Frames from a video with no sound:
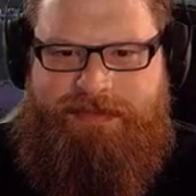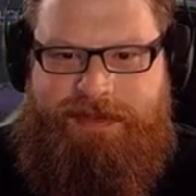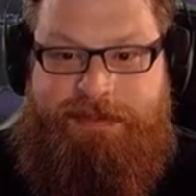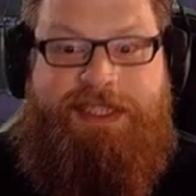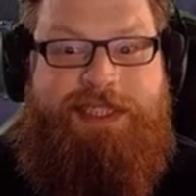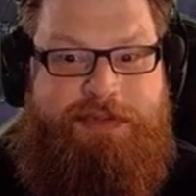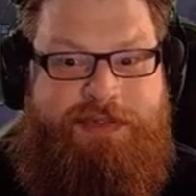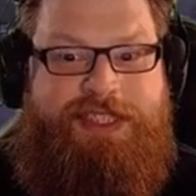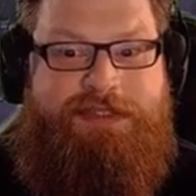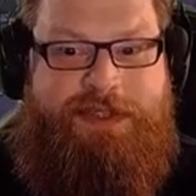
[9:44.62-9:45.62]
But some of
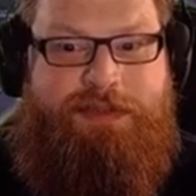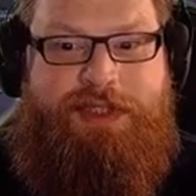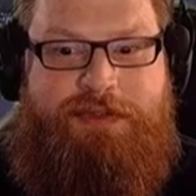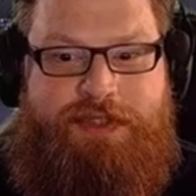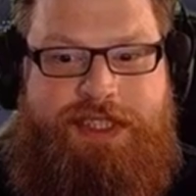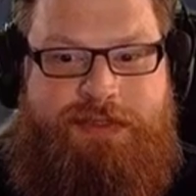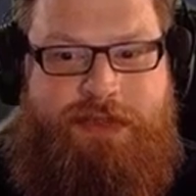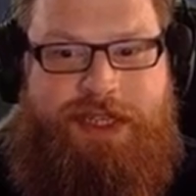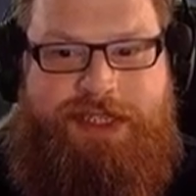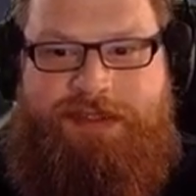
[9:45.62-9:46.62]
you definitely were fucking
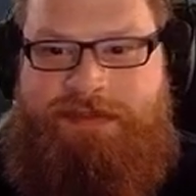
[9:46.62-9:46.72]
whining.